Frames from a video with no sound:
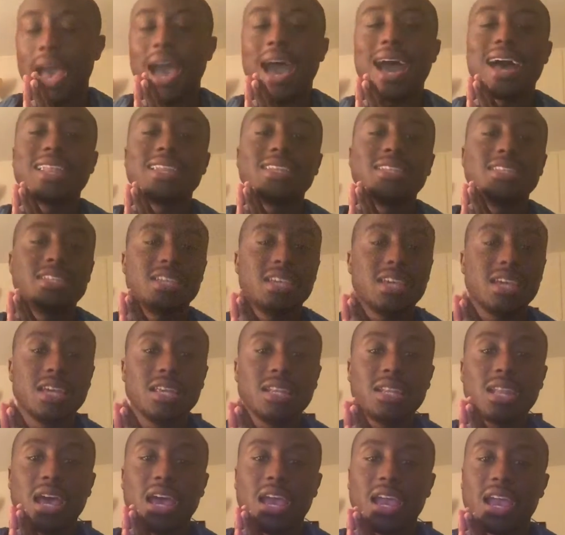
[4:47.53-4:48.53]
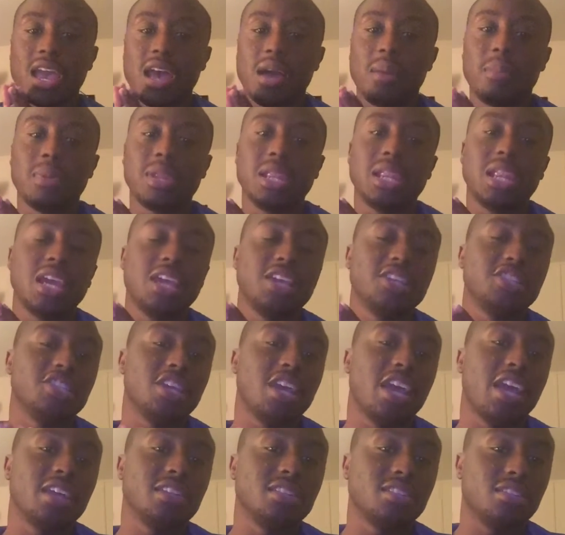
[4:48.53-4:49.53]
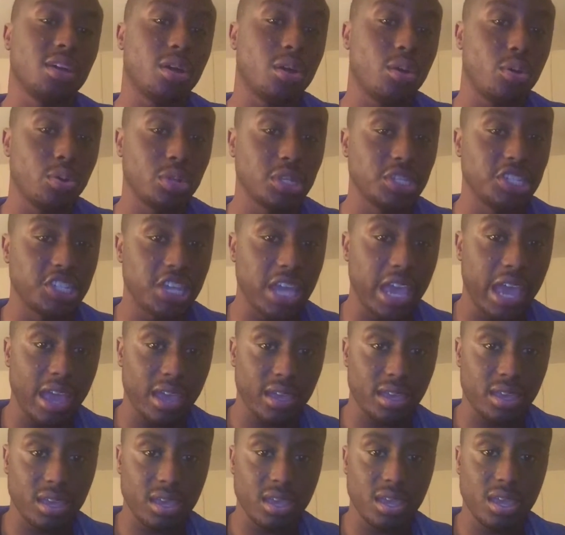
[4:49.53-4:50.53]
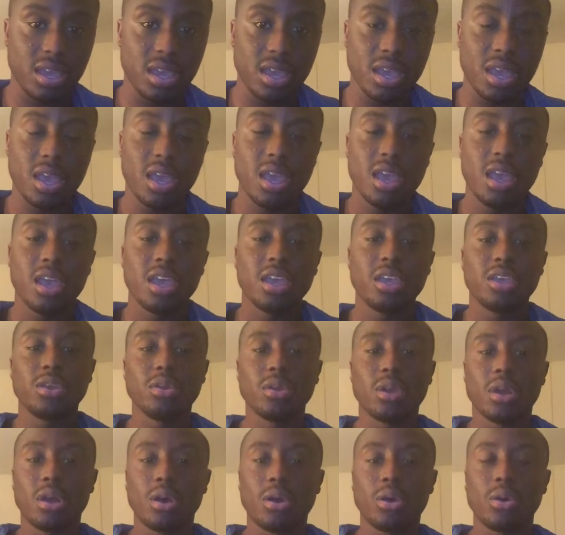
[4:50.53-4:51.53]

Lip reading: I did like how Malaysia had told Jackie, you